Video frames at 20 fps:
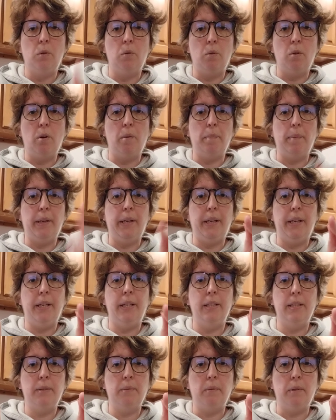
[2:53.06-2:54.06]
or our
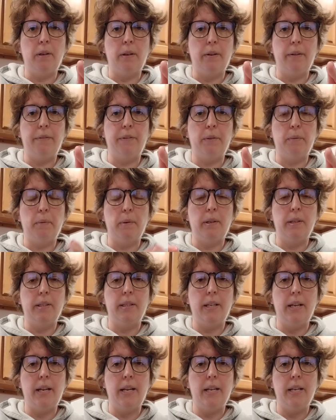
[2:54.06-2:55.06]
P's, however you want
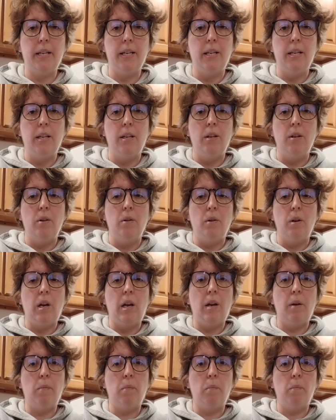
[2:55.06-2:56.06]
to say it,
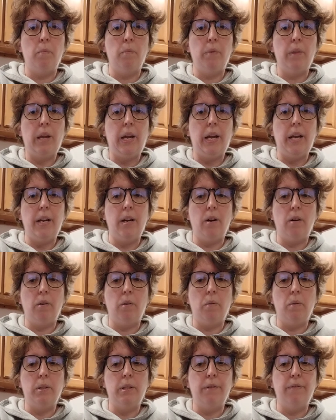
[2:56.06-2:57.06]
and they are
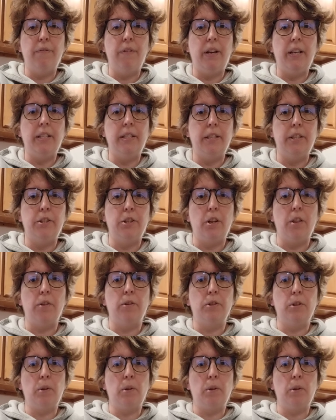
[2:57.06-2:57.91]
going to face each other.